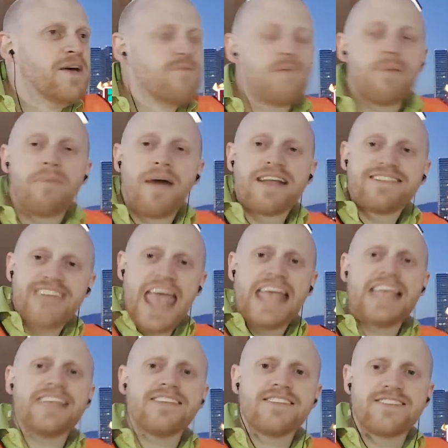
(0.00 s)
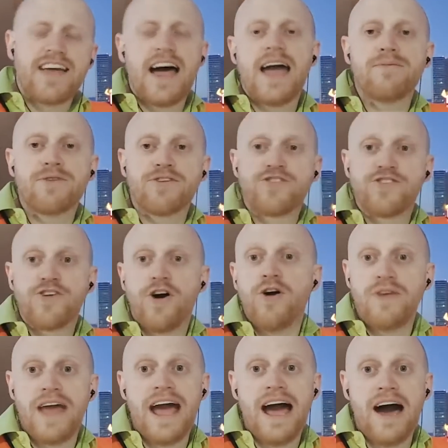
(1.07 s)
But by taking the time to
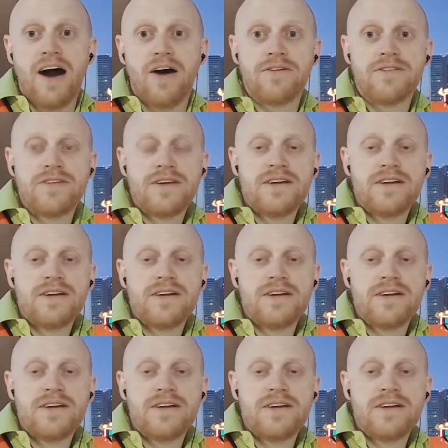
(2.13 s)
slow down